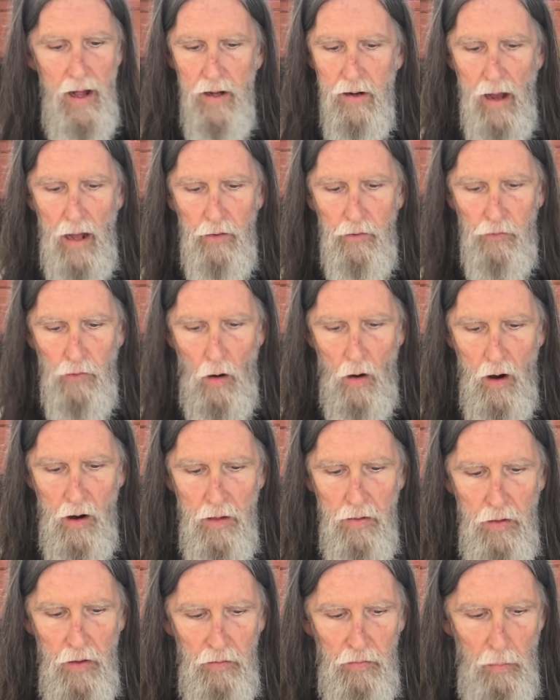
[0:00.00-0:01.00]
Now, it
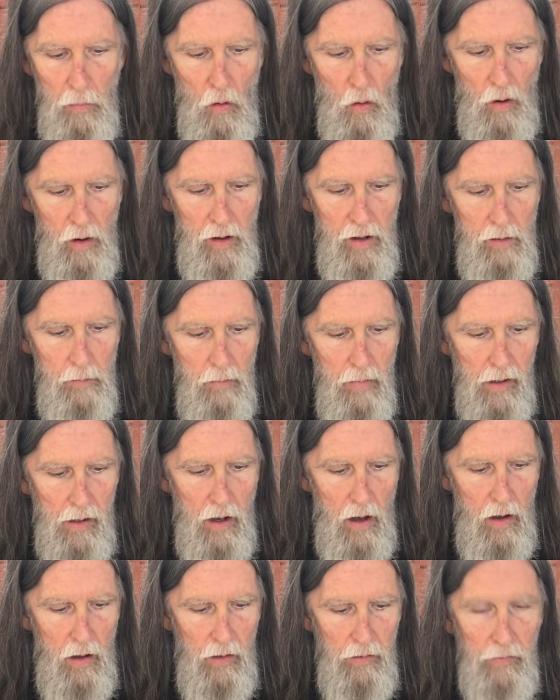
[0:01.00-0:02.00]
started this morning
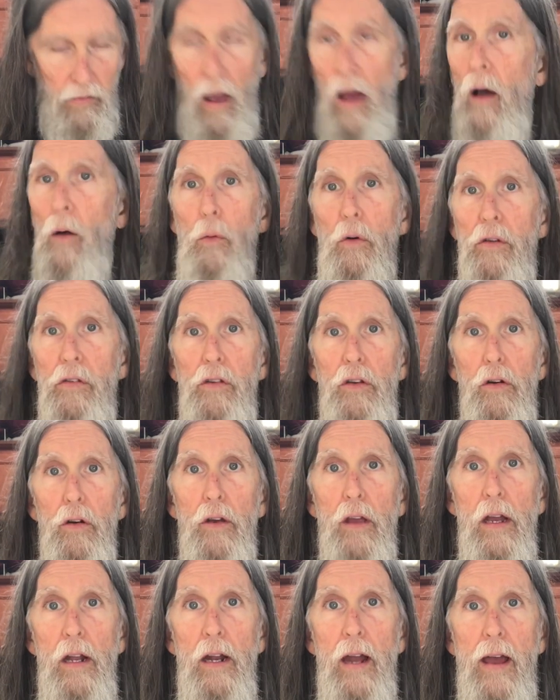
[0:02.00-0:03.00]
because I was
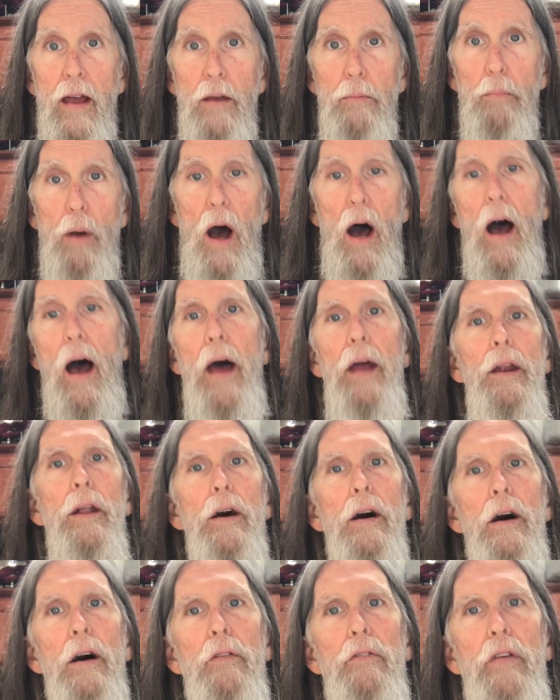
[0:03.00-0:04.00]
cooking a pot
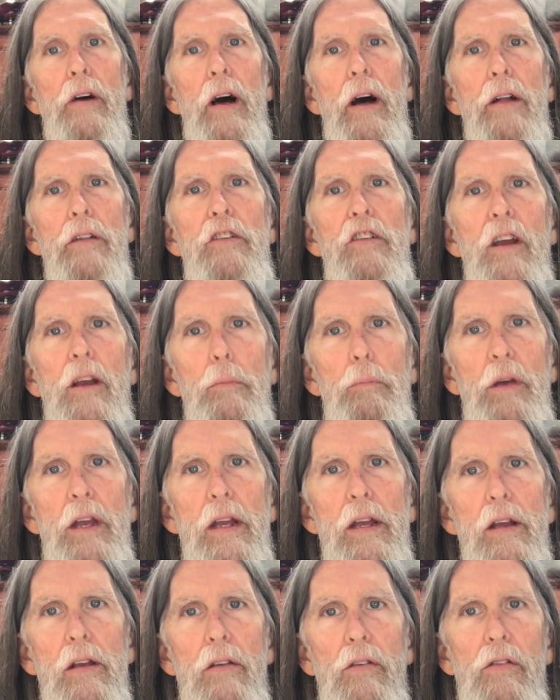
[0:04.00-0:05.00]
of
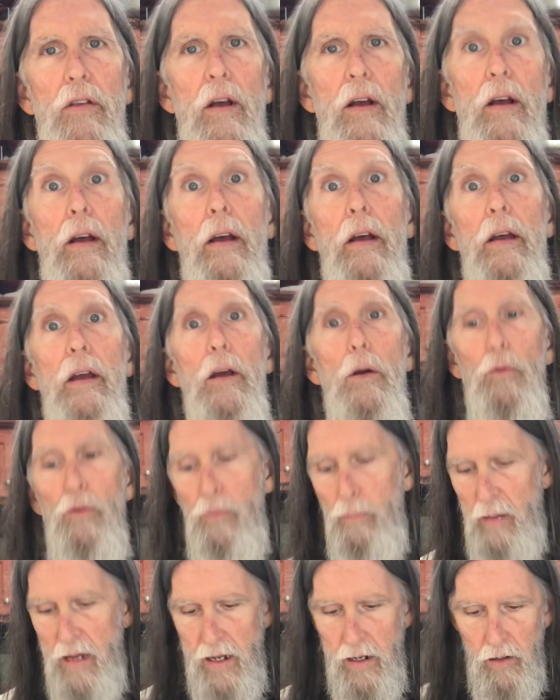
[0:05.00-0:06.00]
chickpeas. It was
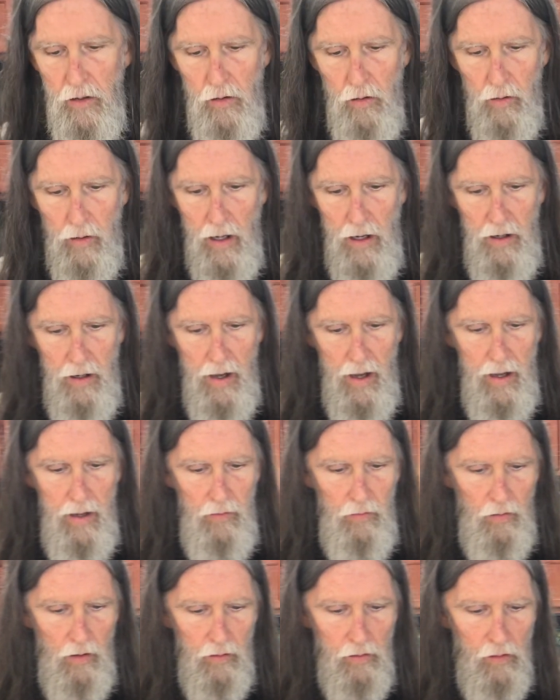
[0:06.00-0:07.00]
bean cooking day,
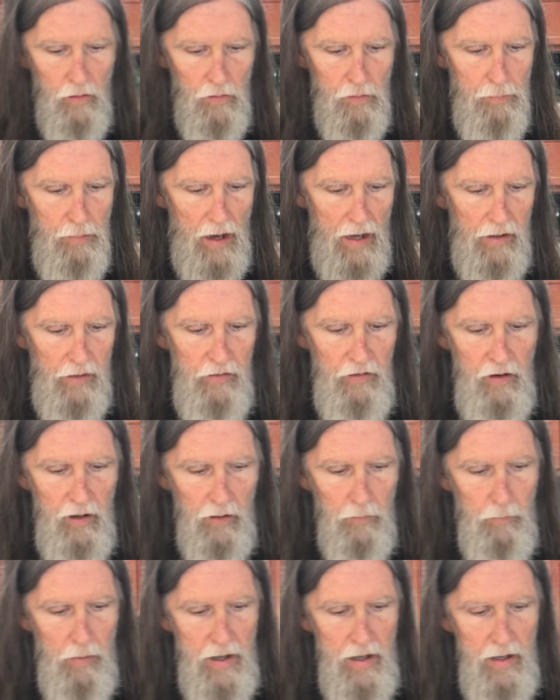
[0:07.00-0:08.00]
so I cooked a pot of
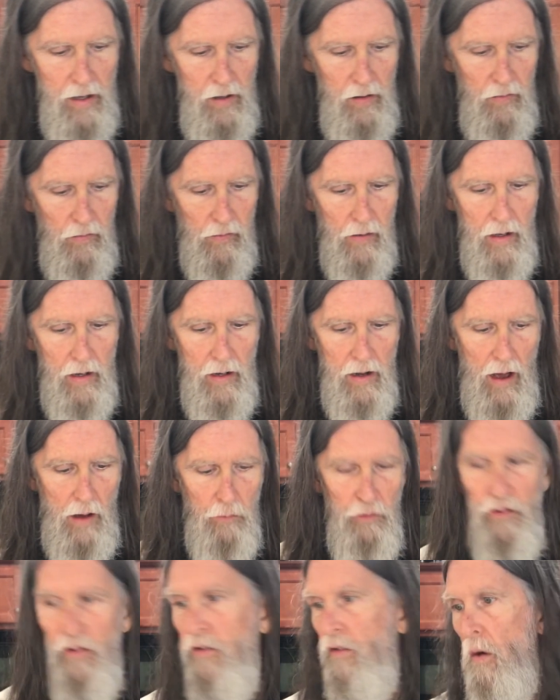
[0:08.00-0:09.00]
chickpeas and I
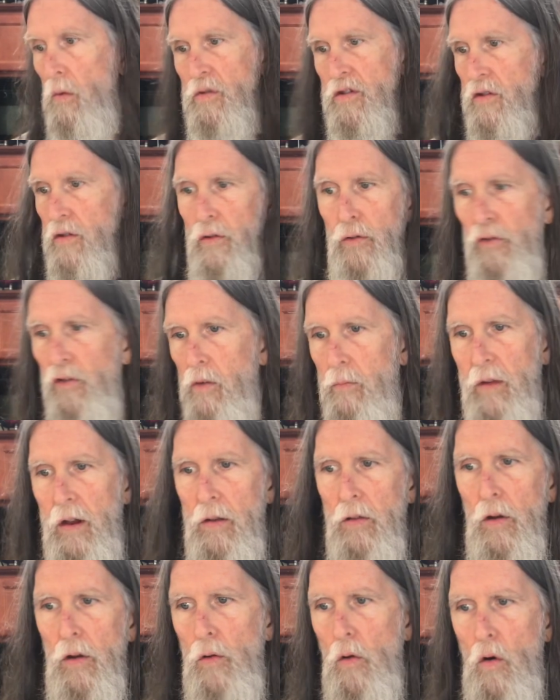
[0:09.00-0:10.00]
was just going to use them in
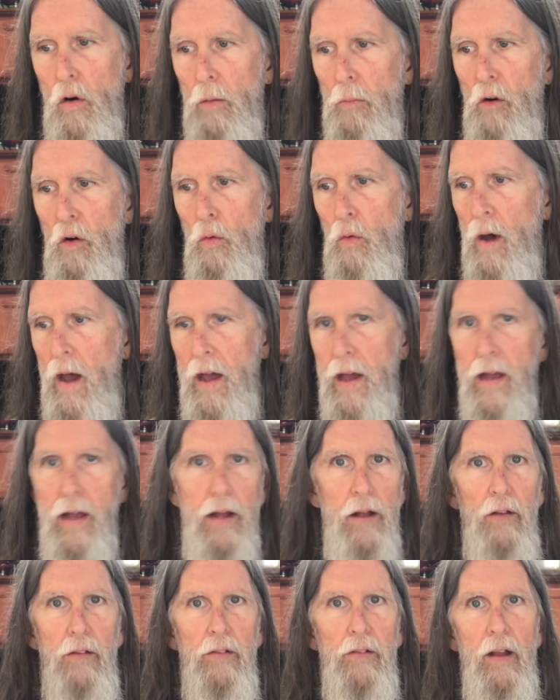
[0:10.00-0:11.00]
the normal
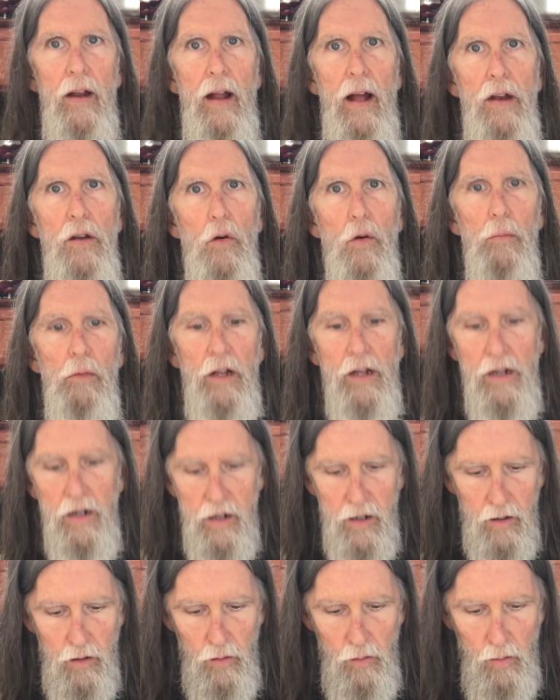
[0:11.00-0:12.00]
ways that I normally
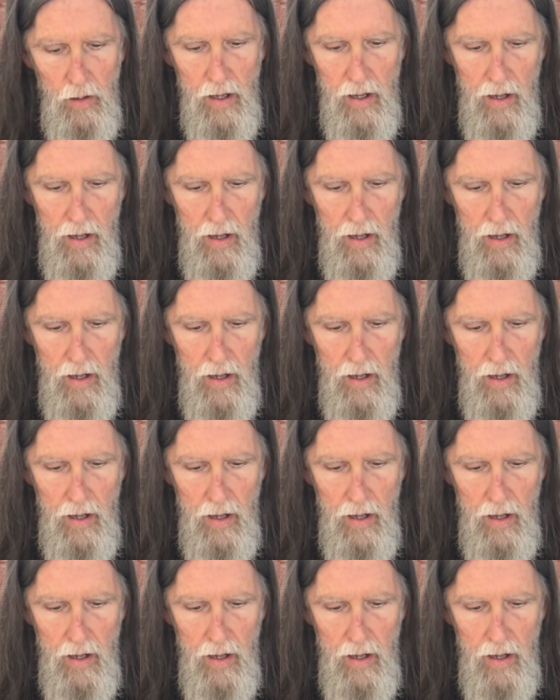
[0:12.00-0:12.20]
do.